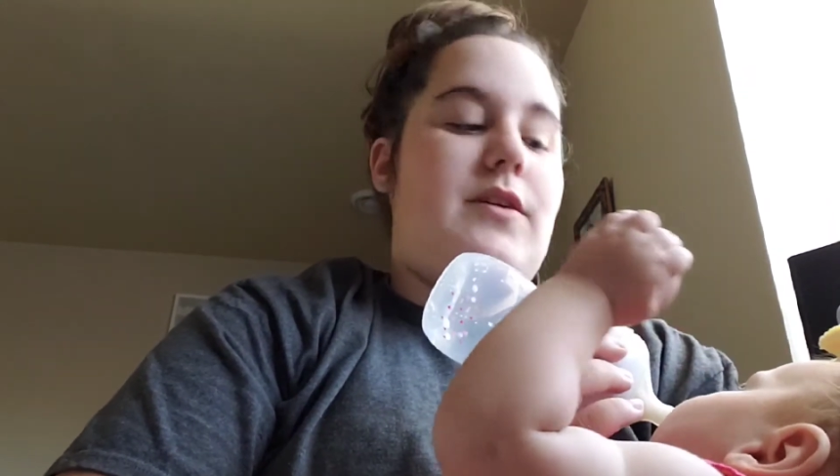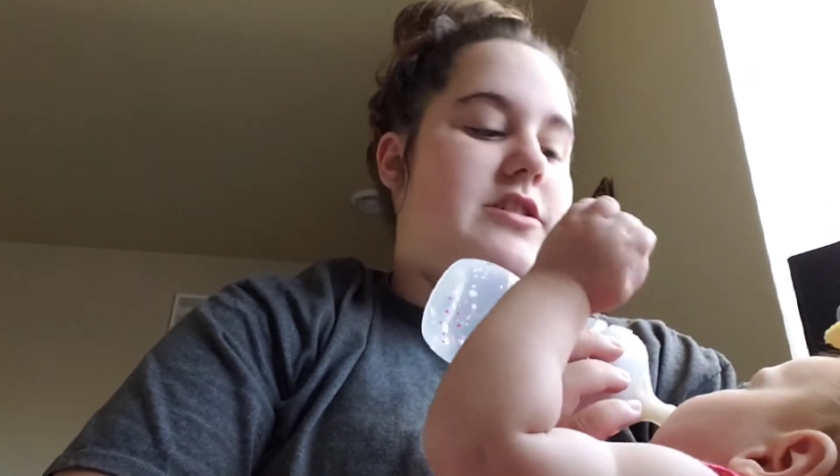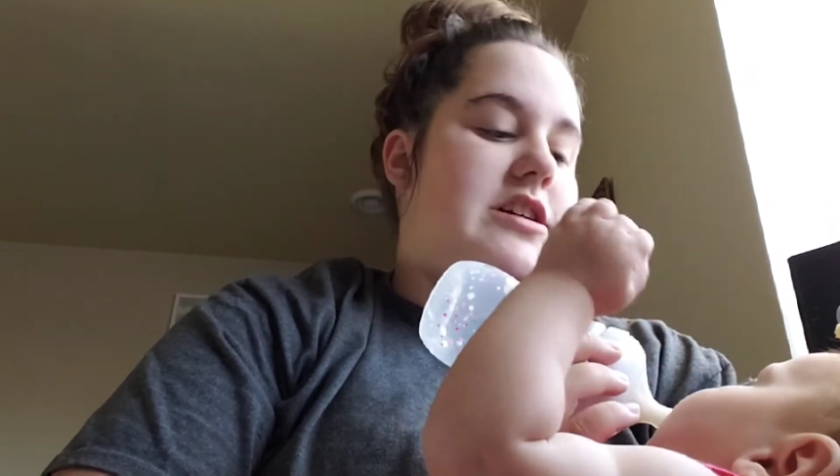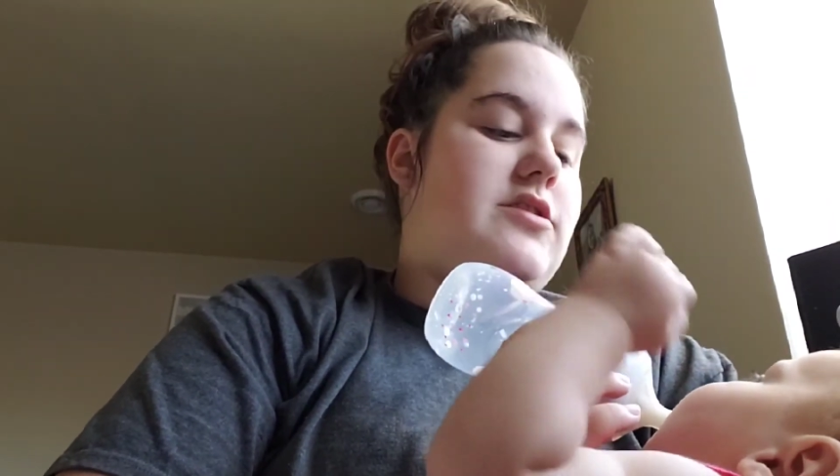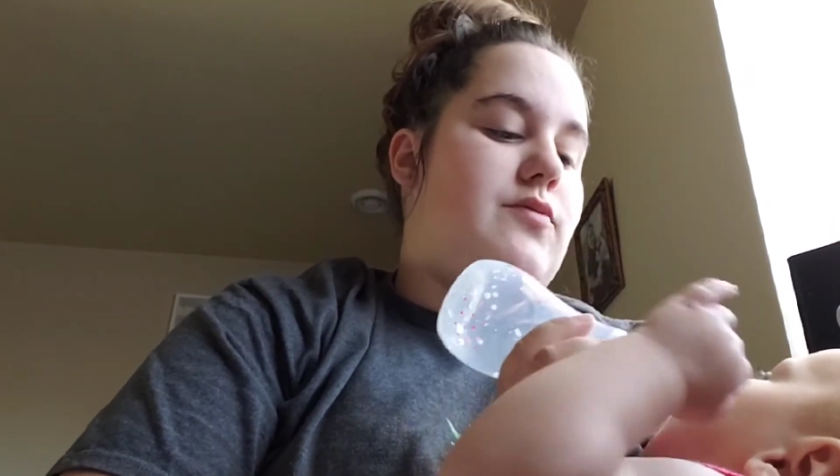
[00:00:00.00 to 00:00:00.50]
And
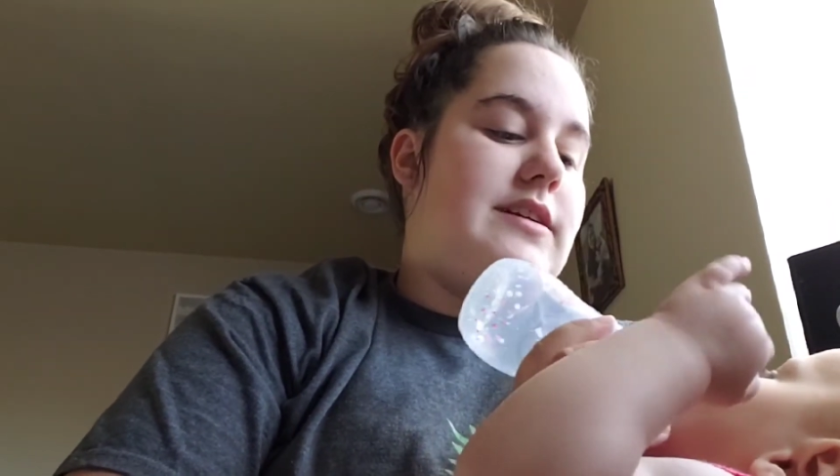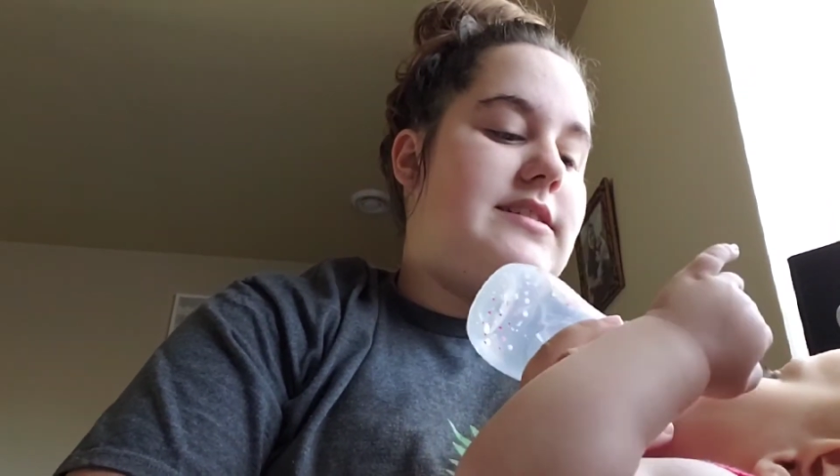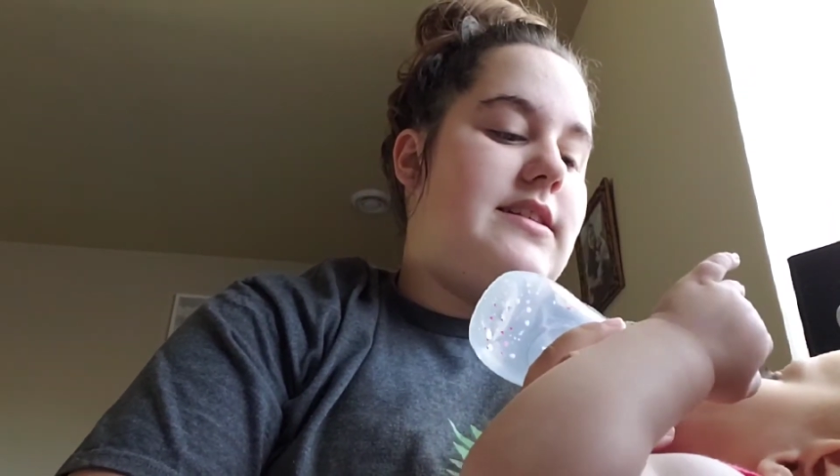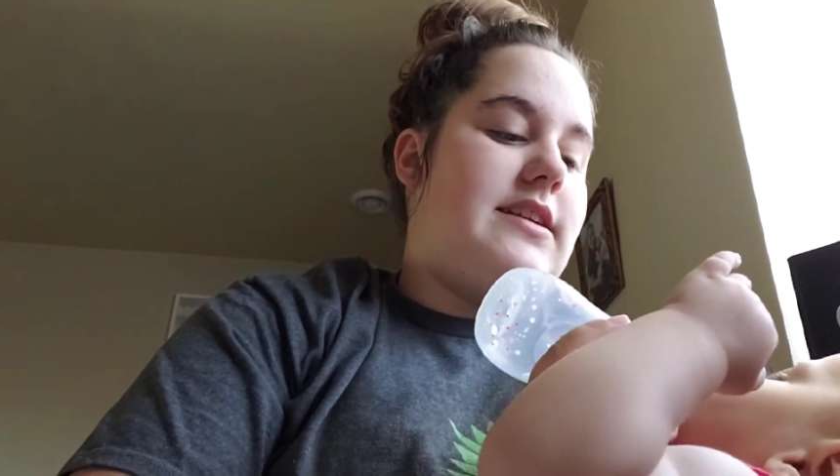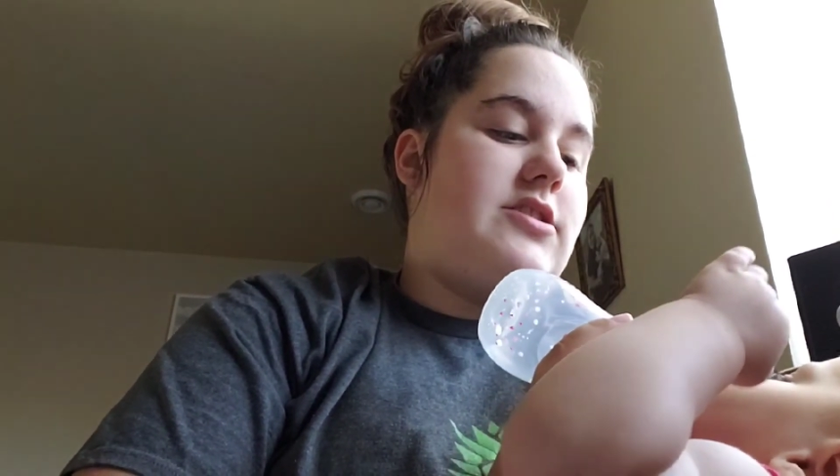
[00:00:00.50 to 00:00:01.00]
we just
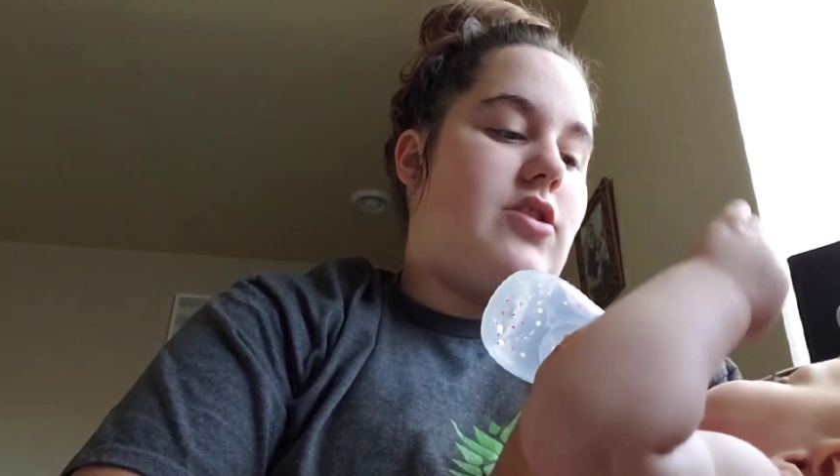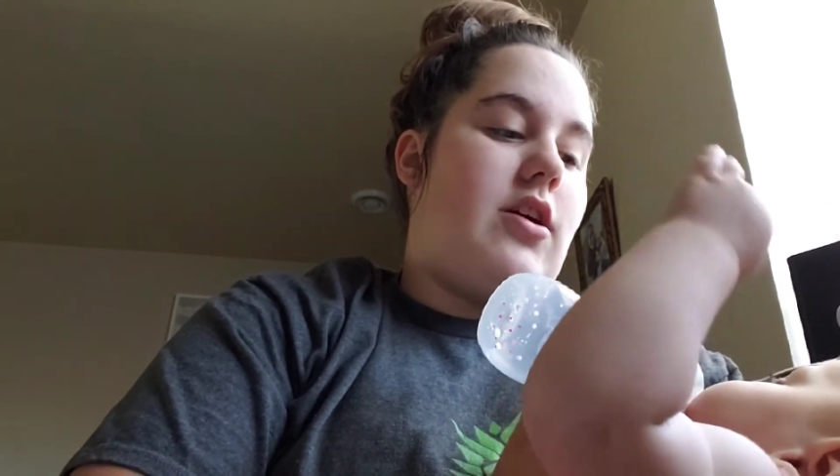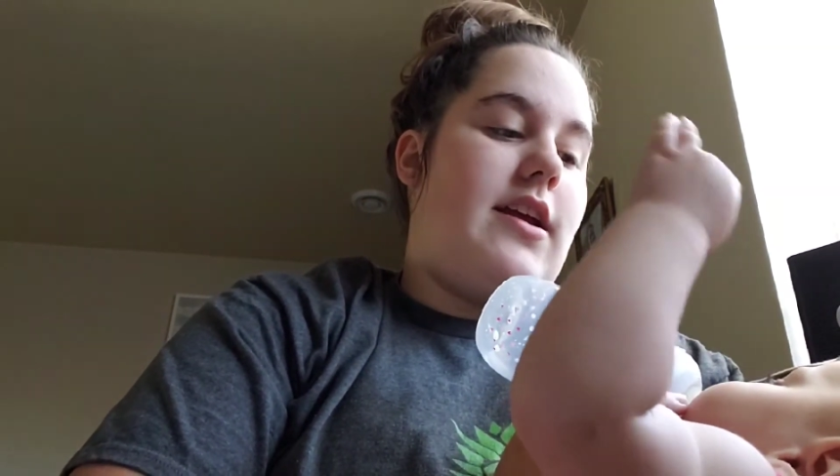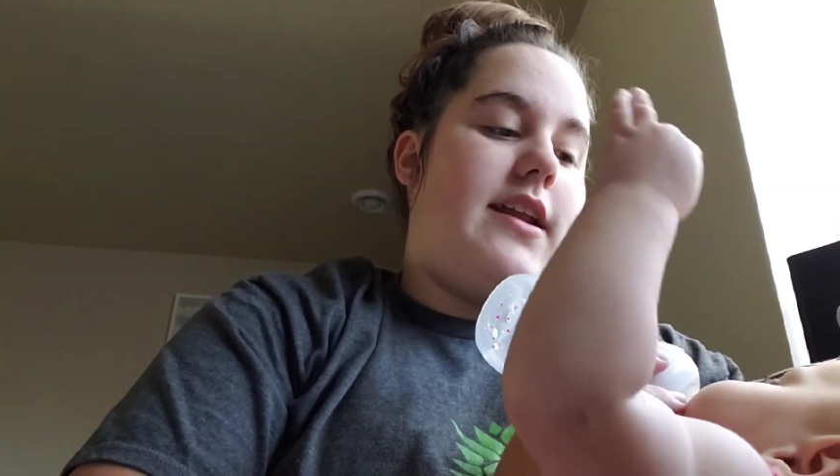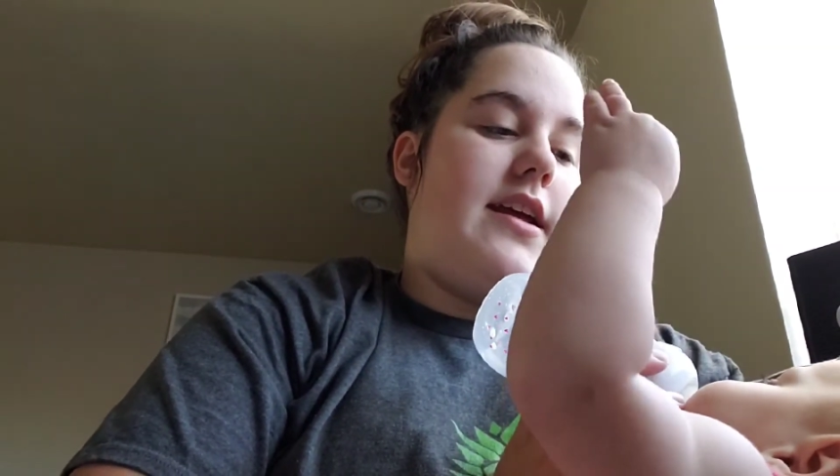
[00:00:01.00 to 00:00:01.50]
recently
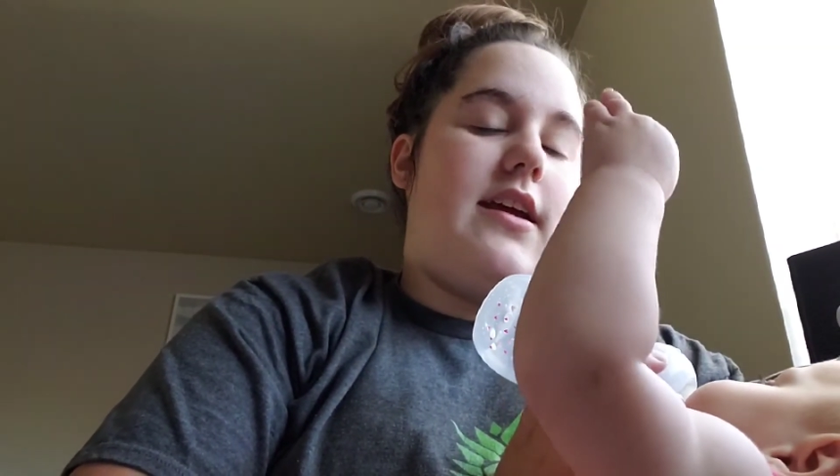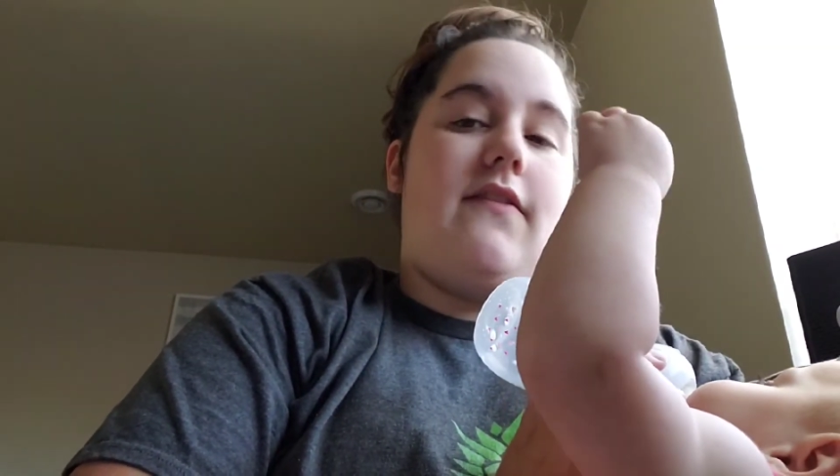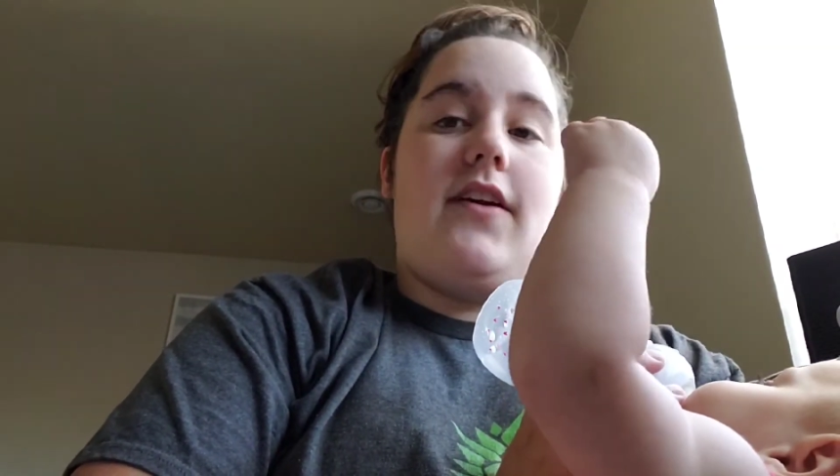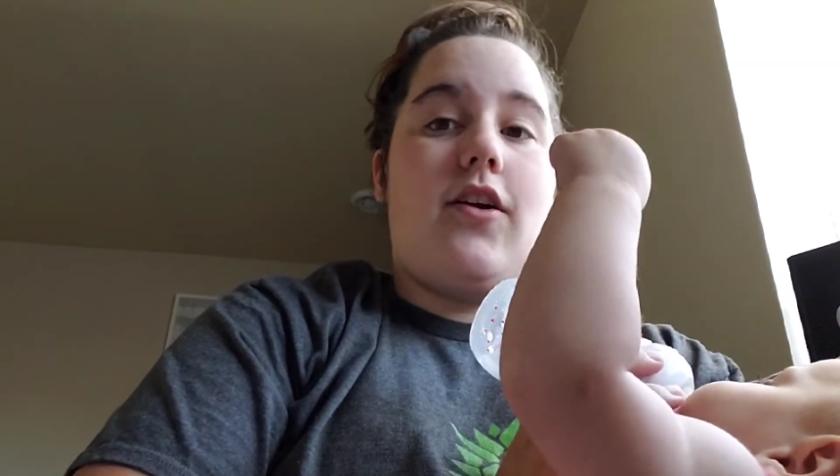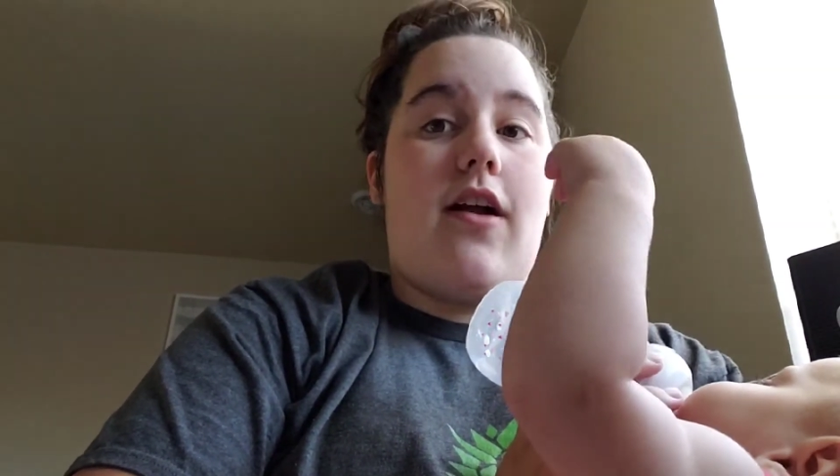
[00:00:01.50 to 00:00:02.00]
started giving